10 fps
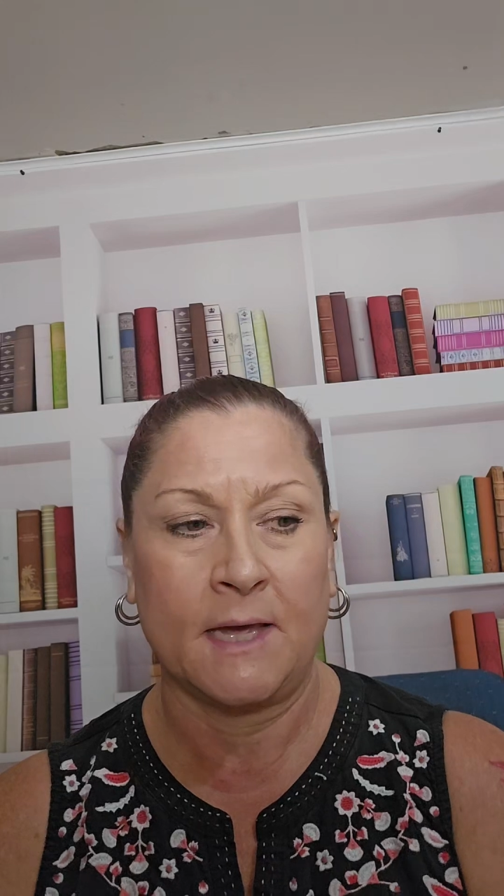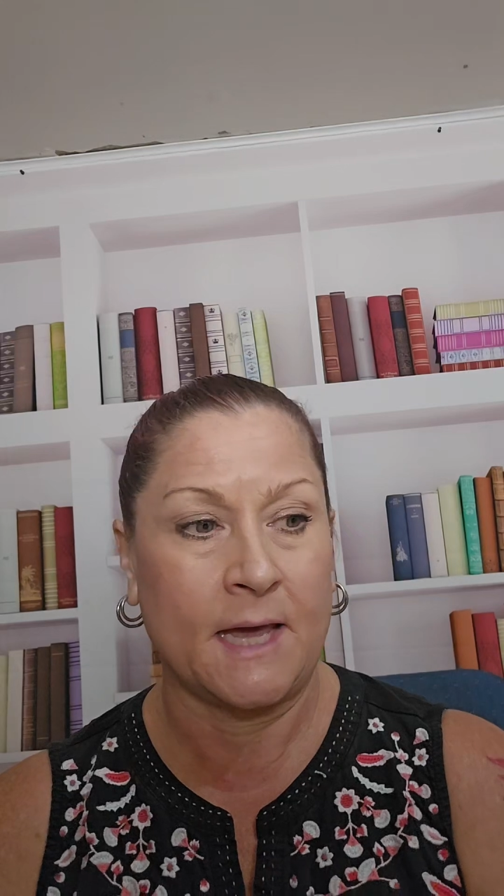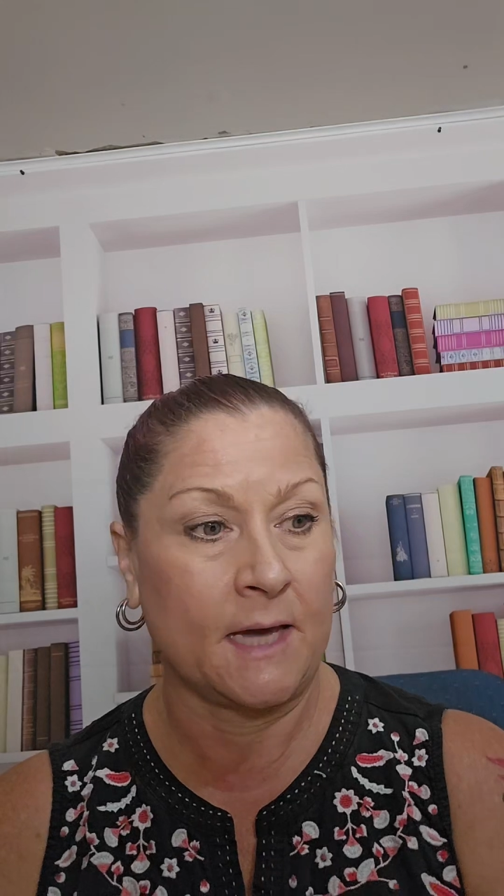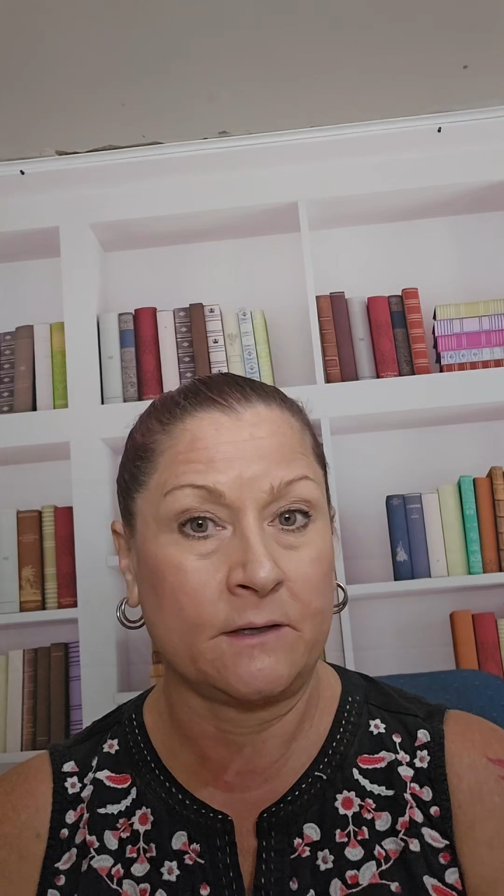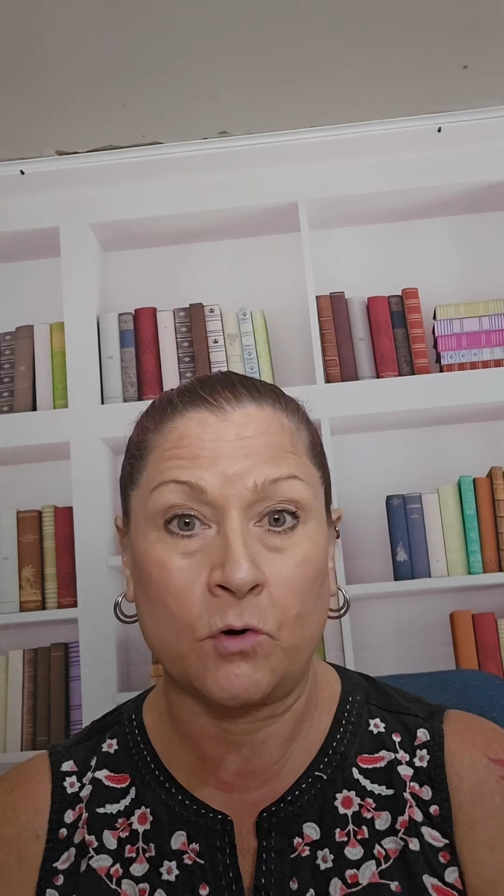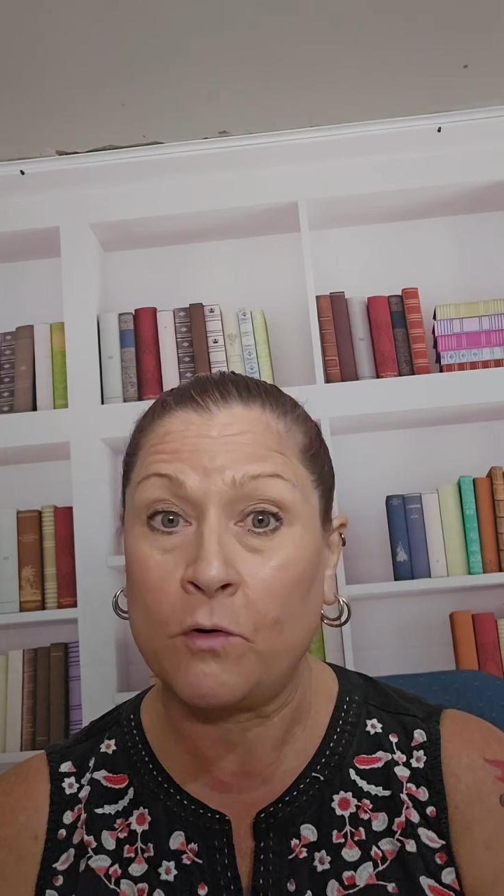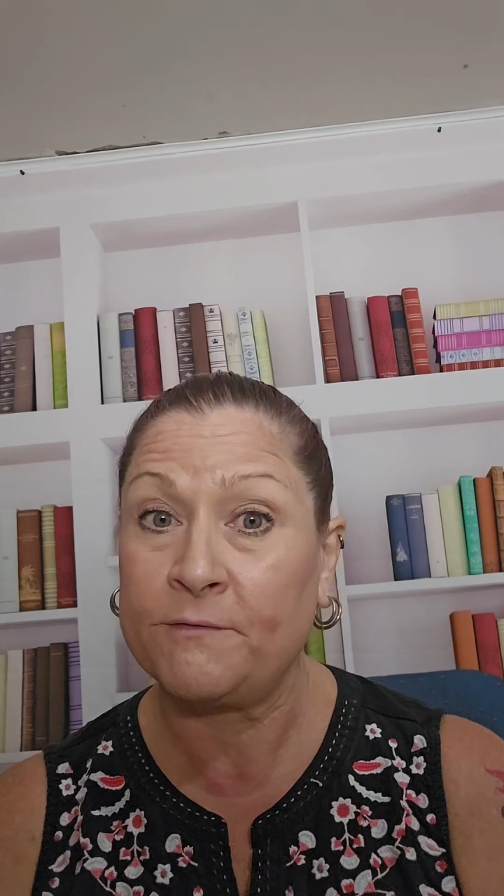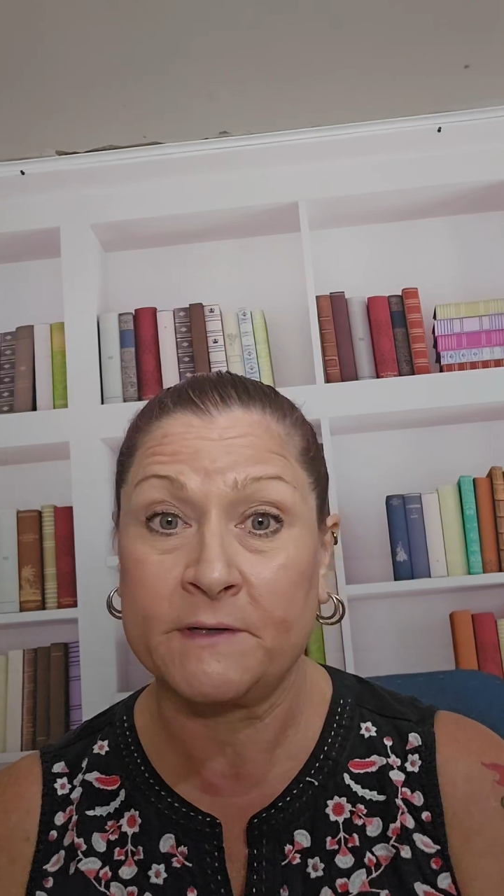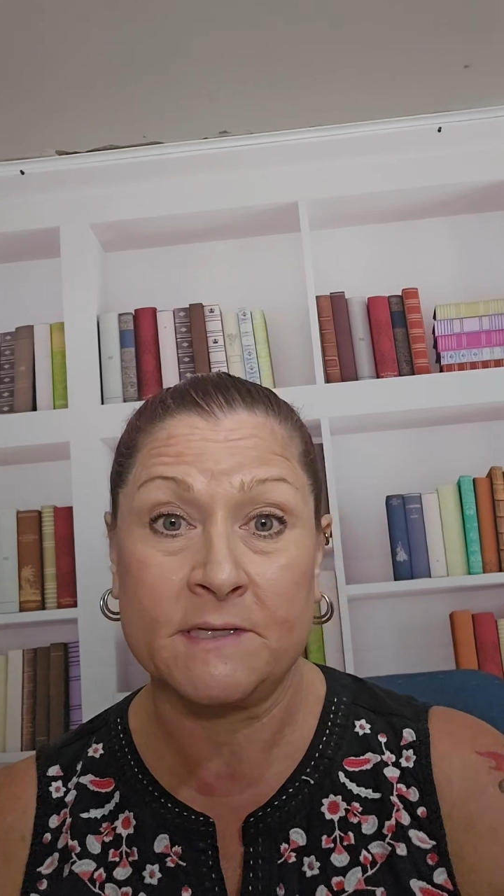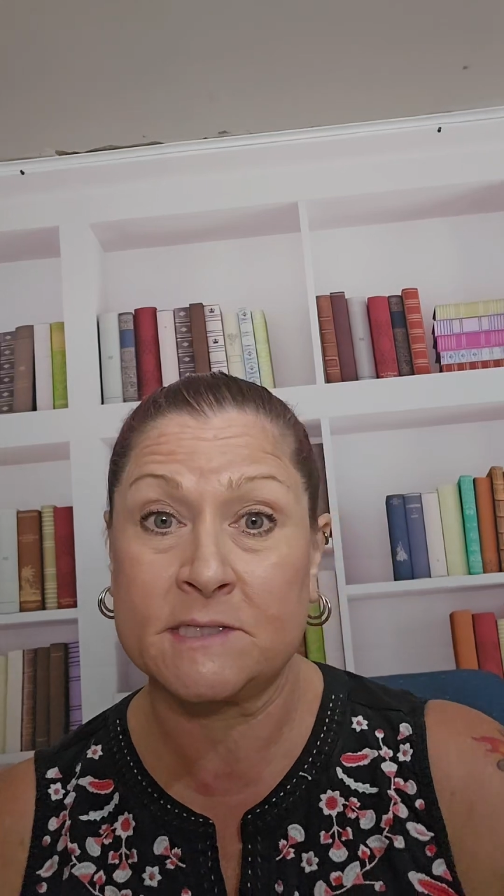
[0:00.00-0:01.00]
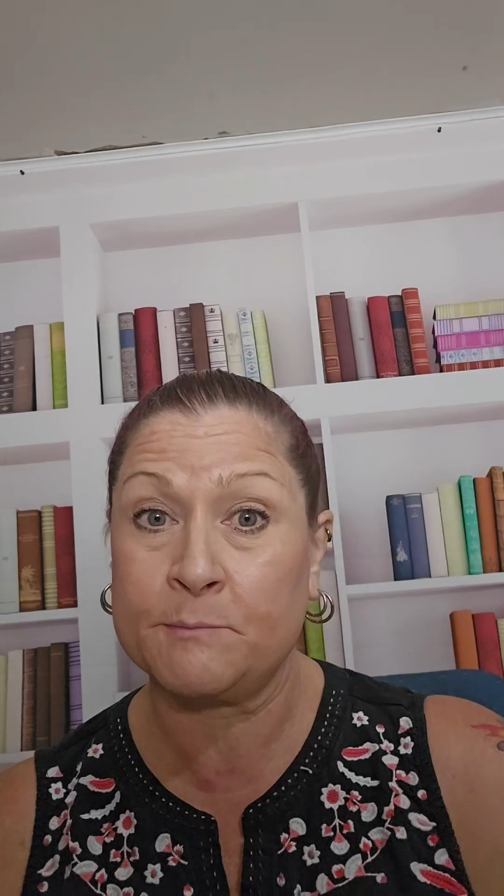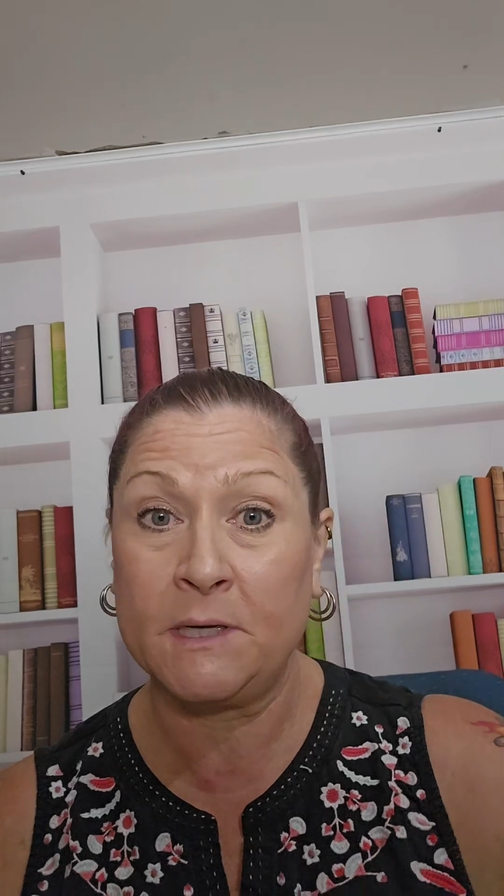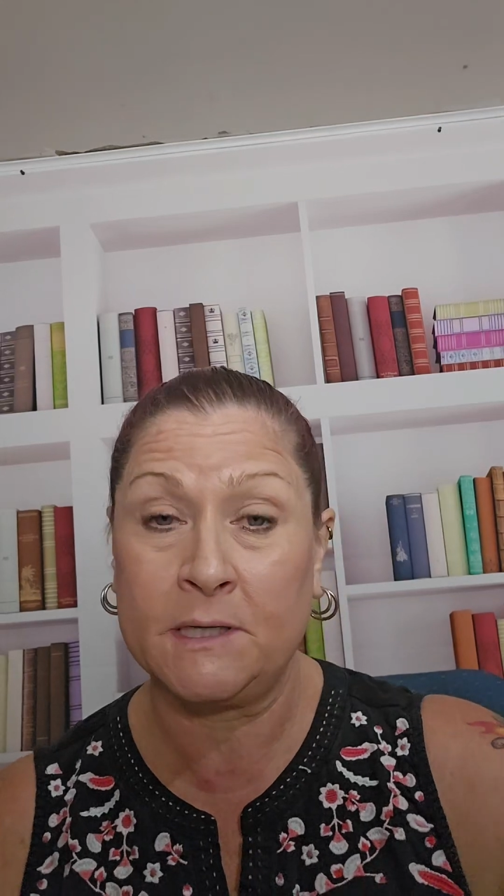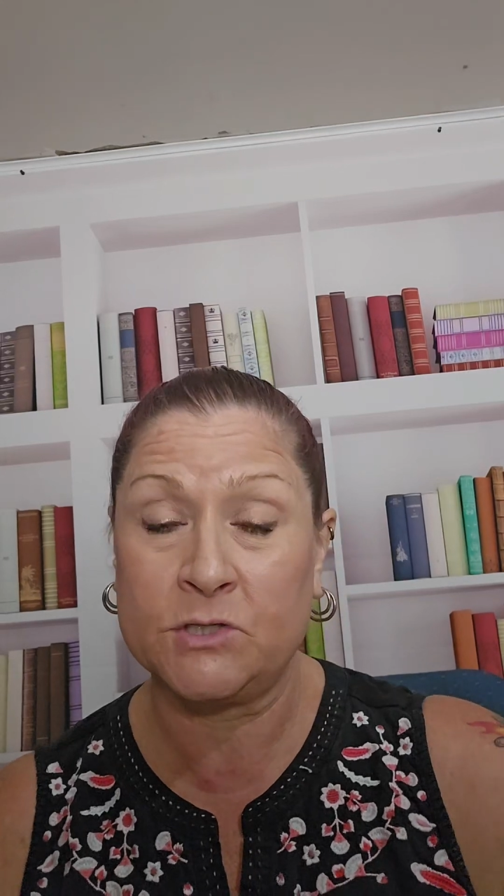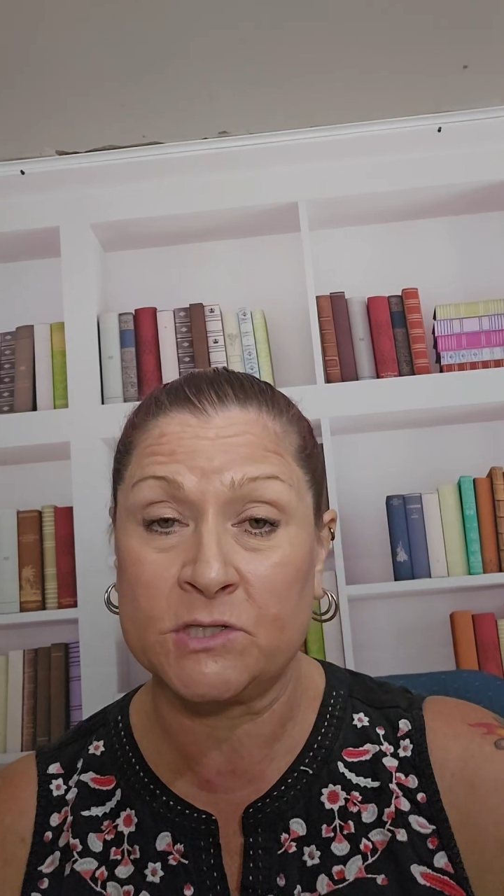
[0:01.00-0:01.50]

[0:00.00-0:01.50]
And hopefully this meeting